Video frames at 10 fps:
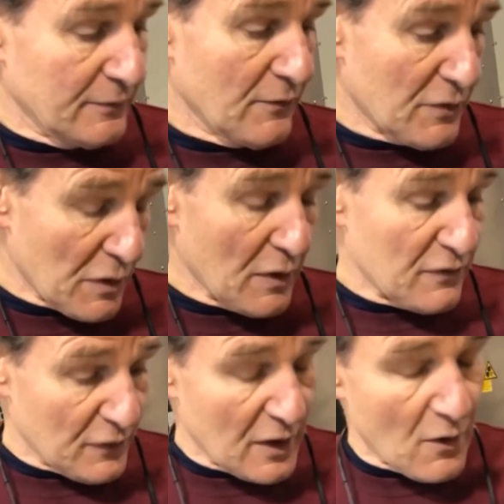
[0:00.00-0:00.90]
so
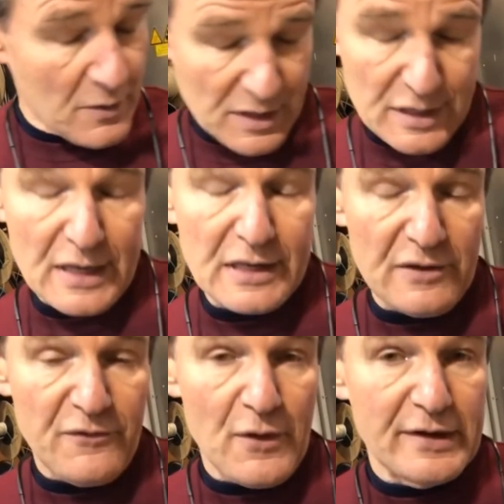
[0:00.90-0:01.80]
if you go with a
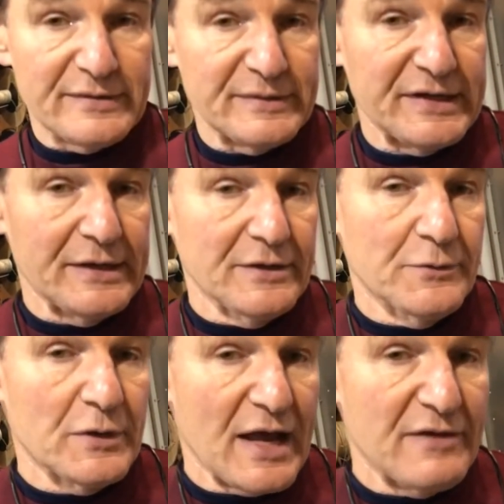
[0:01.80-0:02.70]
64-inch machine, you
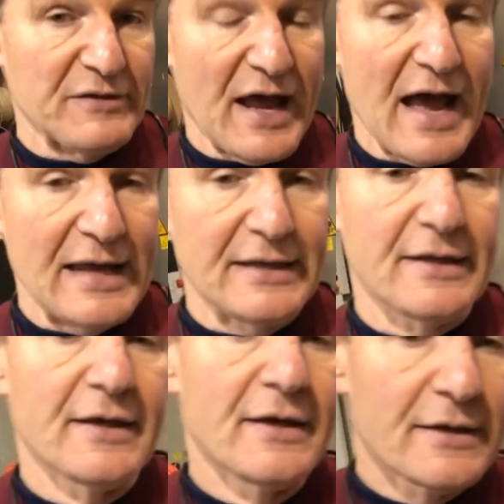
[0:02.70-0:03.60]
would have 9
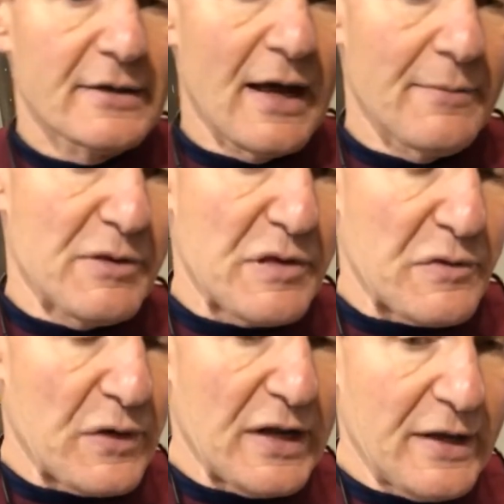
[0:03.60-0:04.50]
times
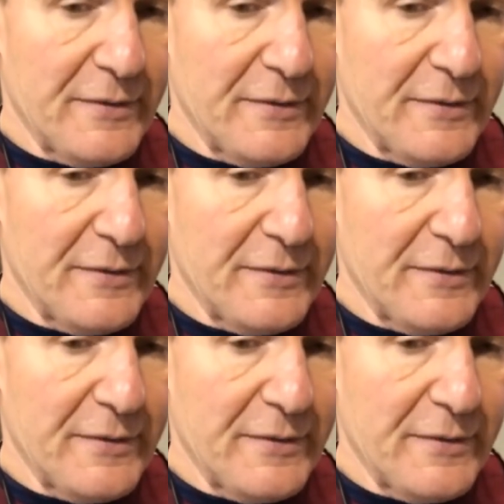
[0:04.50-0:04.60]
3